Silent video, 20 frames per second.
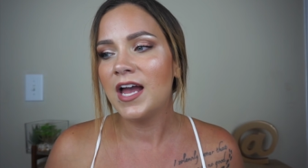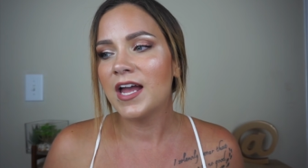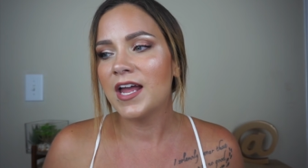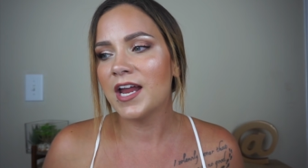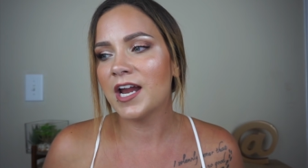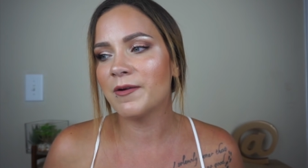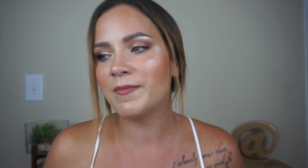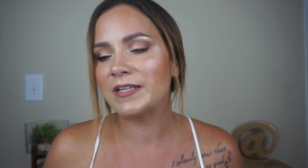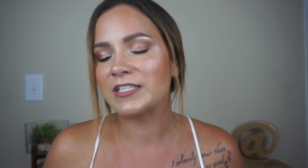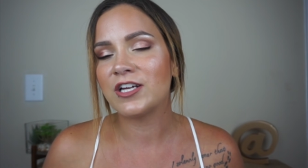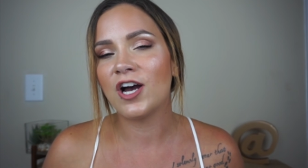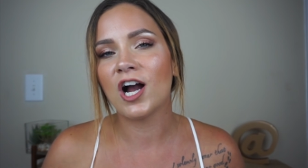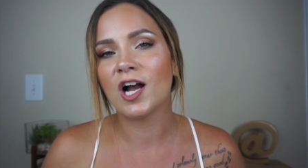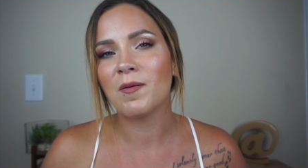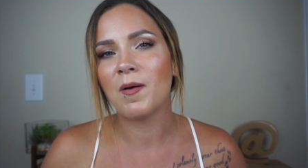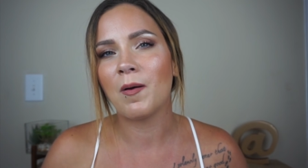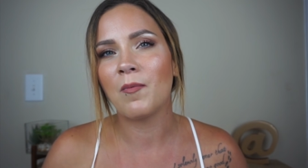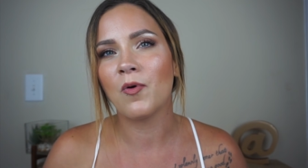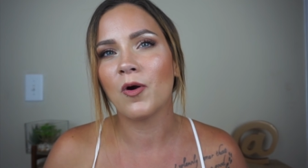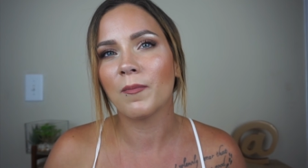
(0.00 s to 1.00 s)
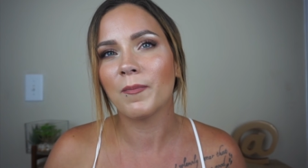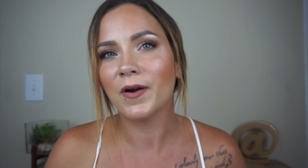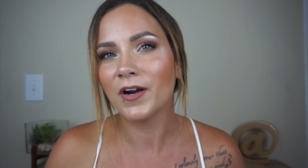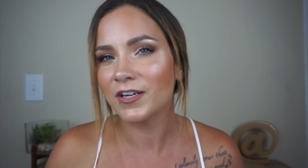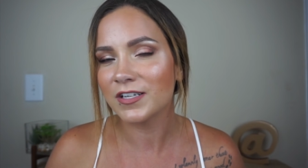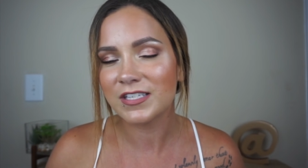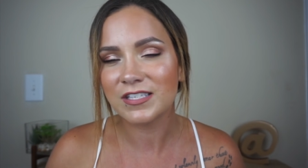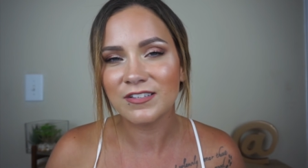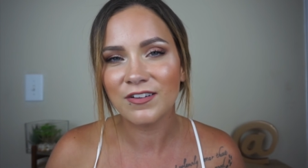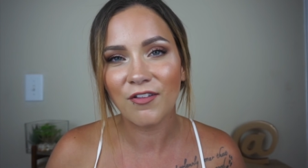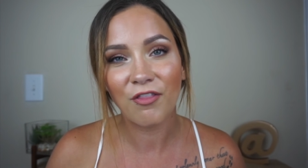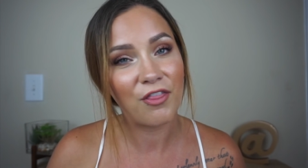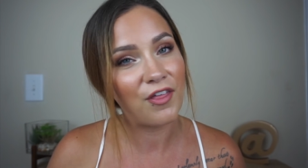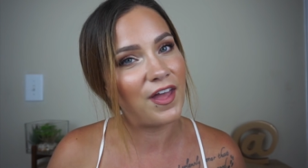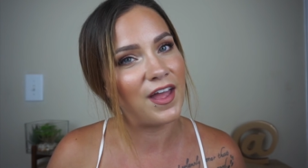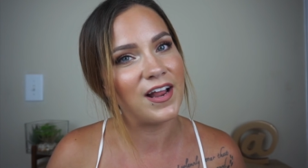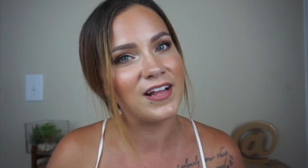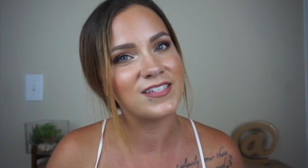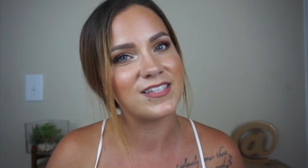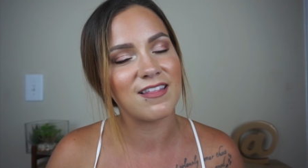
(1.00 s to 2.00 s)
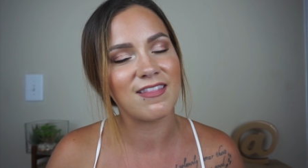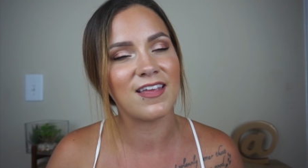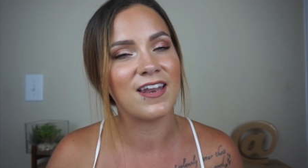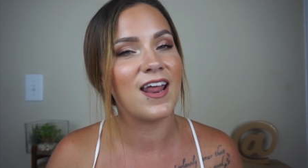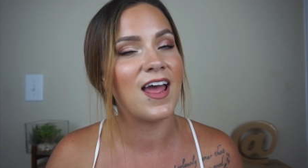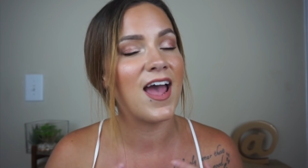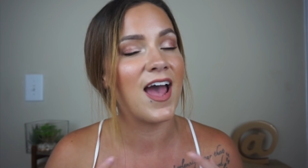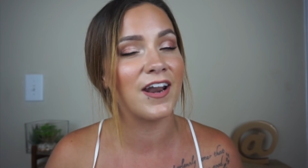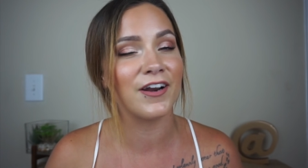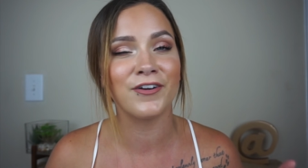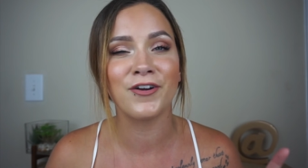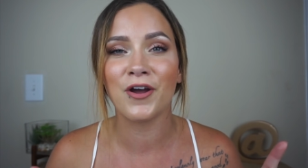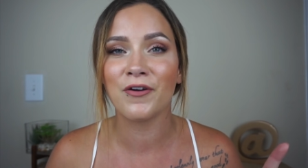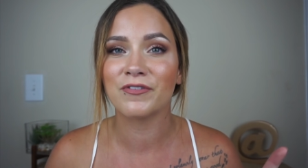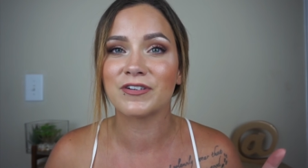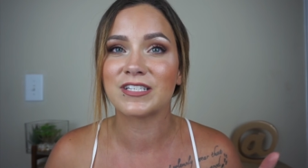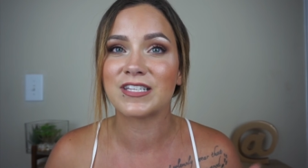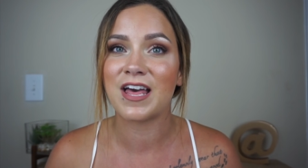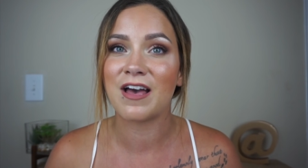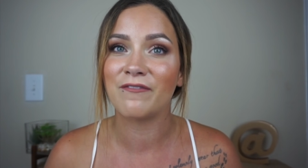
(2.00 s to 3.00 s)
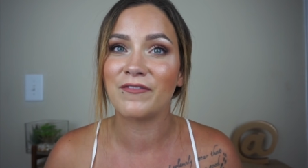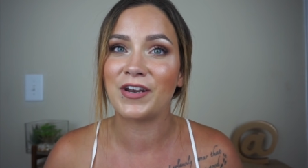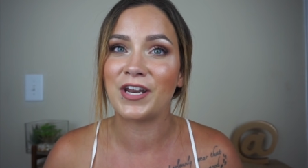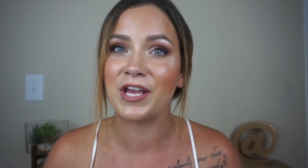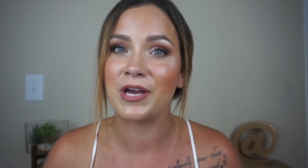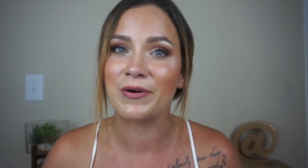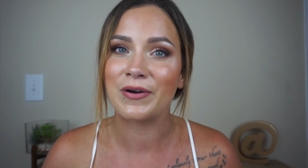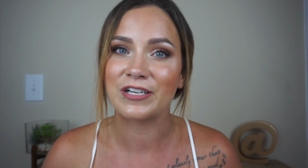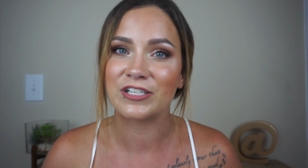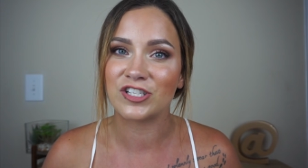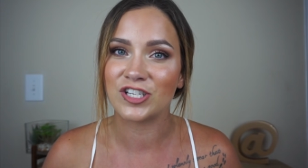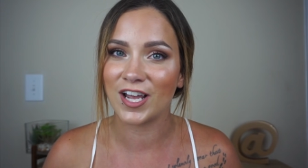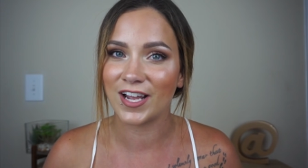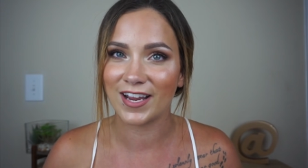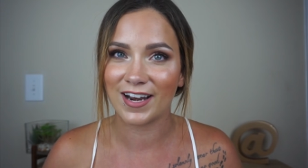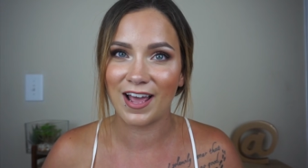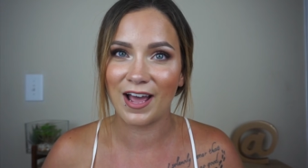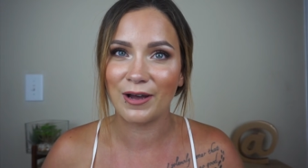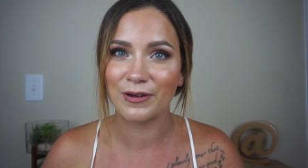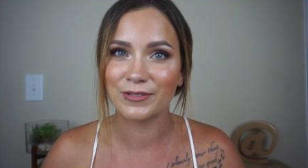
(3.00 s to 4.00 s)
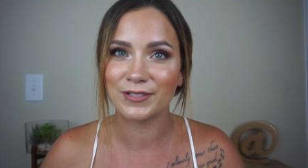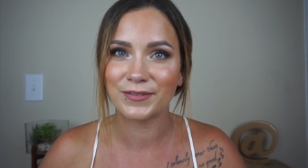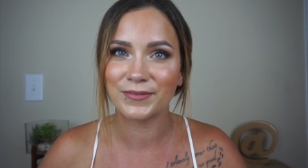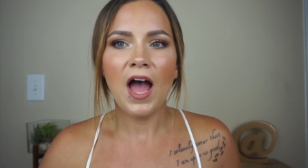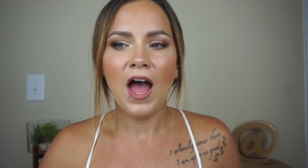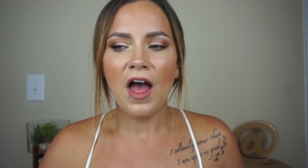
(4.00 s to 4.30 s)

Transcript: hear me talk about more personal things, then head on over to that video and check it out.